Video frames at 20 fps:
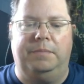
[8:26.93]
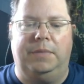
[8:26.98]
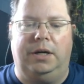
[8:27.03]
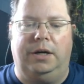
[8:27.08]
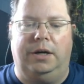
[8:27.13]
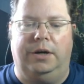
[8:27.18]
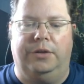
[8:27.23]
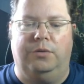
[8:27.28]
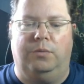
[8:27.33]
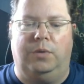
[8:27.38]

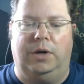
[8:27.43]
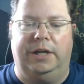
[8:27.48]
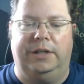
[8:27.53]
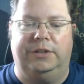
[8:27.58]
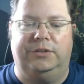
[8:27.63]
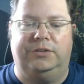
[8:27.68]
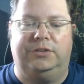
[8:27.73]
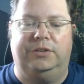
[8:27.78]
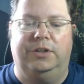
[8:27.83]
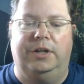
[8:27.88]

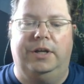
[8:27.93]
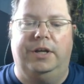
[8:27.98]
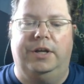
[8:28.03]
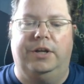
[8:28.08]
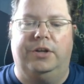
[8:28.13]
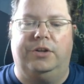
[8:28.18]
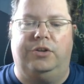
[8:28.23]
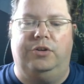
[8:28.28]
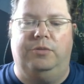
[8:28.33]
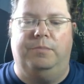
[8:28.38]
Otherwise,
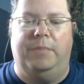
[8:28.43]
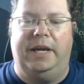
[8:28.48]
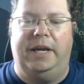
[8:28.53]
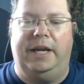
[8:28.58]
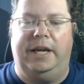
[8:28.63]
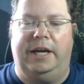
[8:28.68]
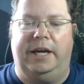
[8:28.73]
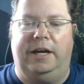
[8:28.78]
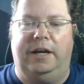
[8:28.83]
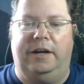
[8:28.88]
you may
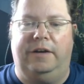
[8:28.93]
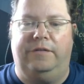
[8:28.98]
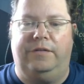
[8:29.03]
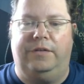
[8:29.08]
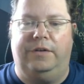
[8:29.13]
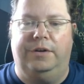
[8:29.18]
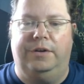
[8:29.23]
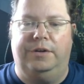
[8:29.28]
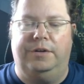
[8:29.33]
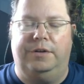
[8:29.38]
have
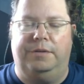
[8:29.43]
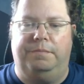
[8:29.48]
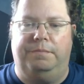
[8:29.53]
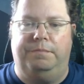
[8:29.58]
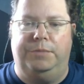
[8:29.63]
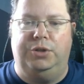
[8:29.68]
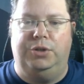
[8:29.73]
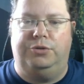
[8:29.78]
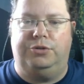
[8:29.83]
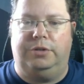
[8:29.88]

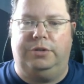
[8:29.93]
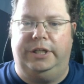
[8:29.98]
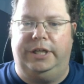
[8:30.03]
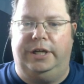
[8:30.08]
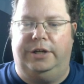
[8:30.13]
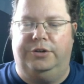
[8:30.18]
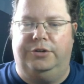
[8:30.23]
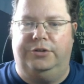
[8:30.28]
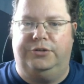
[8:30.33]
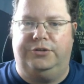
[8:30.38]
mutually
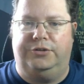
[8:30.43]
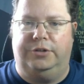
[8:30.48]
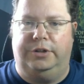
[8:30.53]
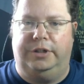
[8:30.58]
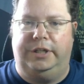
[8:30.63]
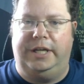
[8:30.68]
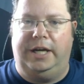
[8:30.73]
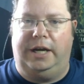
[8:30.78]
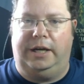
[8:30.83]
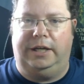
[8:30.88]

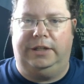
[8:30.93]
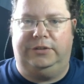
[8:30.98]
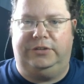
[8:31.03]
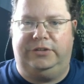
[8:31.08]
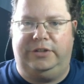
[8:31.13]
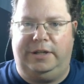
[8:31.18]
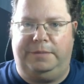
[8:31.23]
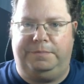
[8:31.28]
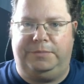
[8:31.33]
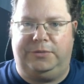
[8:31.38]
understood
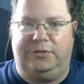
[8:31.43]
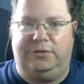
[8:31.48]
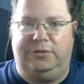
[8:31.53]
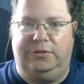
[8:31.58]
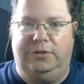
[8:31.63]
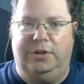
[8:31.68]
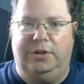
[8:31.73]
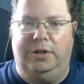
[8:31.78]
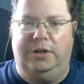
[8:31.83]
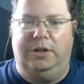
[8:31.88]
concepts
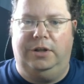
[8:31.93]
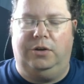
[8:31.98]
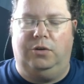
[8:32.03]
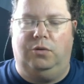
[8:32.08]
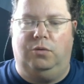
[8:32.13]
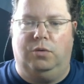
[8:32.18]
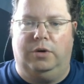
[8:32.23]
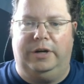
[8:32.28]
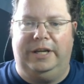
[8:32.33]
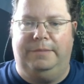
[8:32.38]

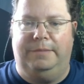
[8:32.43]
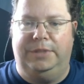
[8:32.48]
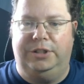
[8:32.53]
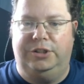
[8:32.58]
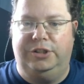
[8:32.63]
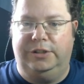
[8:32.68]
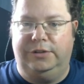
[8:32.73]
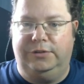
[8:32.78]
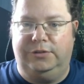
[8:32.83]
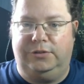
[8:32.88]
or
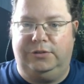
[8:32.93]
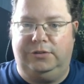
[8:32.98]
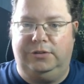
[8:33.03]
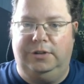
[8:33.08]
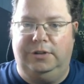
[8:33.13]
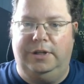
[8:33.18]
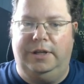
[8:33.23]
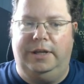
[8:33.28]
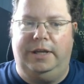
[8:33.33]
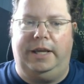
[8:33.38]
images
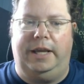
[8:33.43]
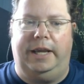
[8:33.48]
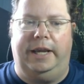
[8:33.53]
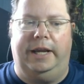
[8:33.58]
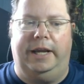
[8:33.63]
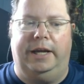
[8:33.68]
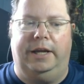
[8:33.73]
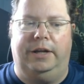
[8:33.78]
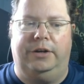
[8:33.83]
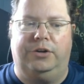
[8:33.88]

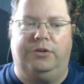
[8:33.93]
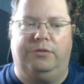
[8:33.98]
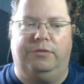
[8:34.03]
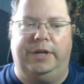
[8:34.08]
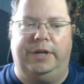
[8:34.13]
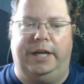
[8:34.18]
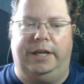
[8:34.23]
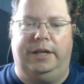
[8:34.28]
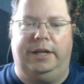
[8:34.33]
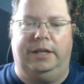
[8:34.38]
and
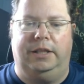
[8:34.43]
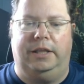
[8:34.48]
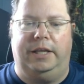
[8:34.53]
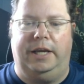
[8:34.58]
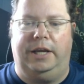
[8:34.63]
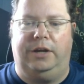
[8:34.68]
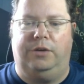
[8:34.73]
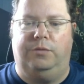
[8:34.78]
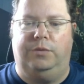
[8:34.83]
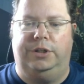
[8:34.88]
create a
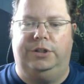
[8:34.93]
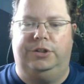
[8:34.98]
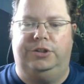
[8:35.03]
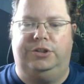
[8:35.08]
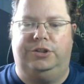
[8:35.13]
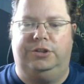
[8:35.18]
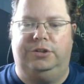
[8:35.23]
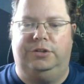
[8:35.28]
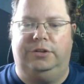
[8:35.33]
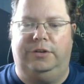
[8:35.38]

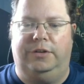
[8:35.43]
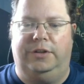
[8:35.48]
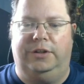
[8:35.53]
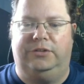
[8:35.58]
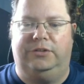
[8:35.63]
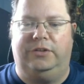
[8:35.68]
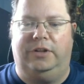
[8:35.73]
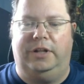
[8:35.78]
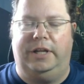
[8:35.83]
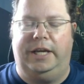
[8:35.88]
language
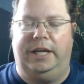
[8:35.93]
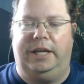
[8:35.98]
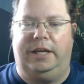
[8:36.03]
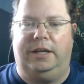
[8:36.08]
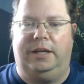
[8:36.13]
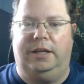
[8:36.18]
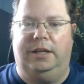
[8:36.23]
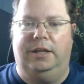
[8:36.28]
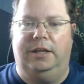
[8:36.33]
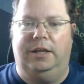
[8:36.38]
that's
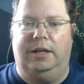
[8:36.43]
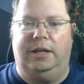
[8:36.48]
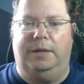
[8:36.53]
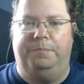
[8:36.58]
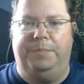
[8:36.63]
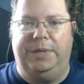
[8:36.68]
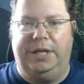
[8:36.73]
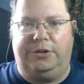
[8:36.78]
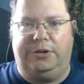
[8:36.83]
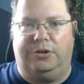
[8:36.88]
like
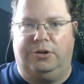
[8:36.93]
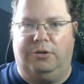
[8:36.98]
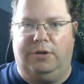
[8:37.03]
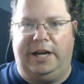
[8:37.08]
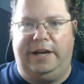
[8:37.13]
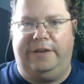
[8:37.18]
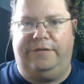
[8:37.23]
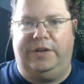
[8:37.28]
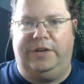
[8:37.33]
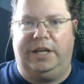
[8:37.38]

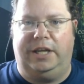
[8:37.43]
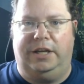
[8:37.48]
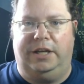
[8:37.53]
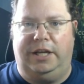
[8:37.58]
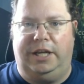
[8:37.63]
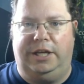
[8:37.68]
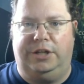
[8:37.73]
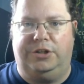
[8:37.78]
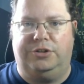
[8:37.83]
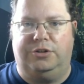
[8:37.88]
pictographic in
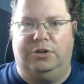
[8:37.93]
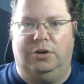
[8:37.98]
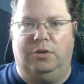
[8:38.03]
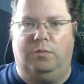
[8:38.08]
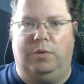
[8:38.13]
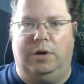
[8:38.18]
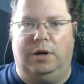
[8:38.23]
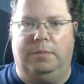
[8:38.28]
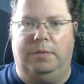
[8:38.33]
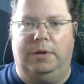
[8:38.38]
nature,
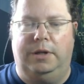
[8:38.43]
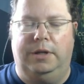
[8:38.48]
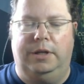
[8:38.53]
where